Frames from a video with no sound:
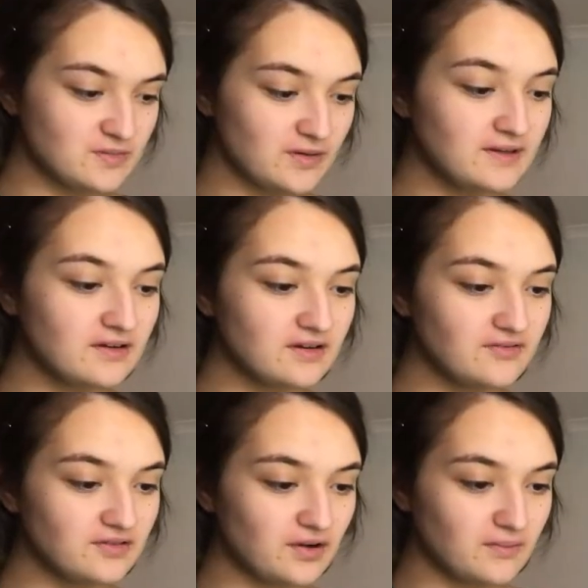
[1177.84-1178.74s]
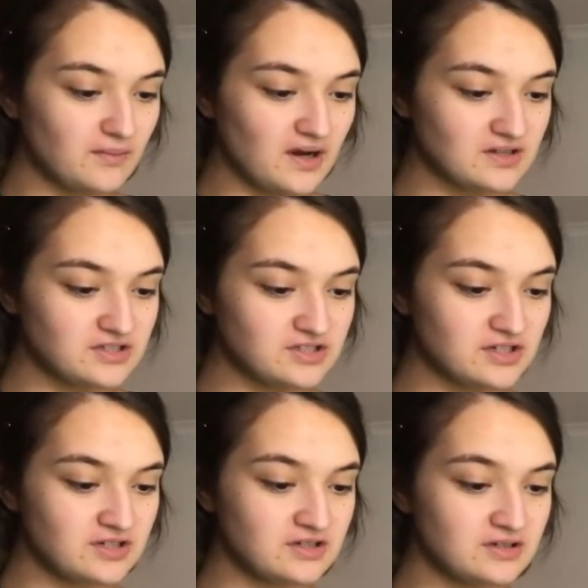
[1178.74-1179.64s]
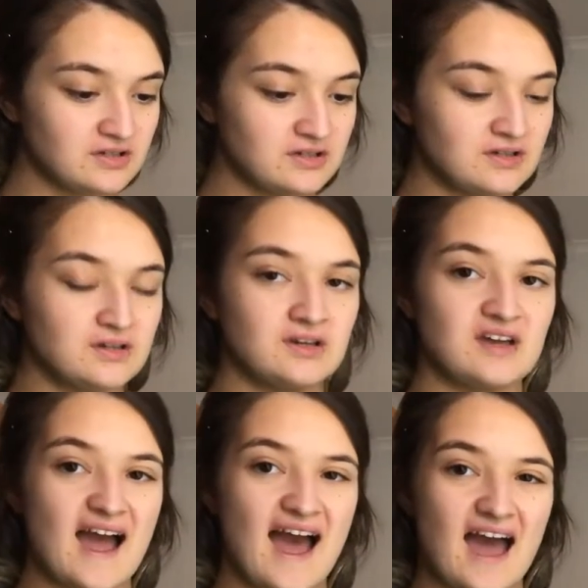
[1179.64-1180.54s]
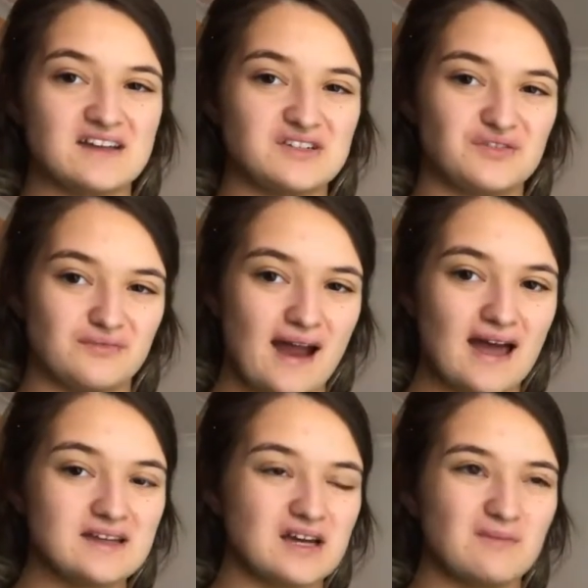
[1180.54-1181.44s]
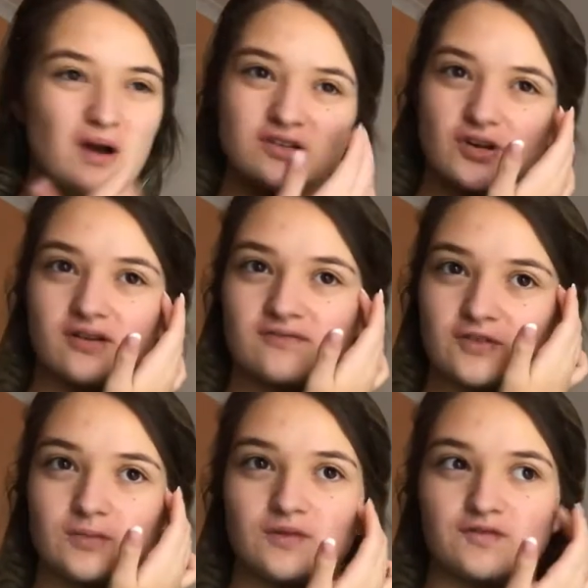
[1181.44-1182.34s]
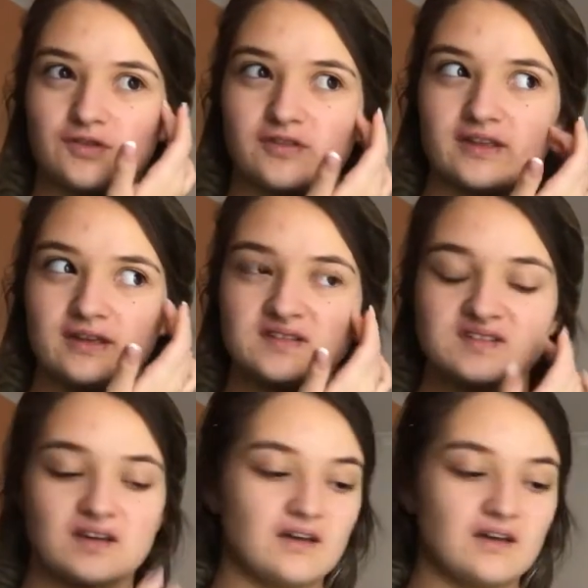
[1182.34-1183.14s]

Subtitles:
I'm probably not gonna vlog much at grad. I might try and film a few things,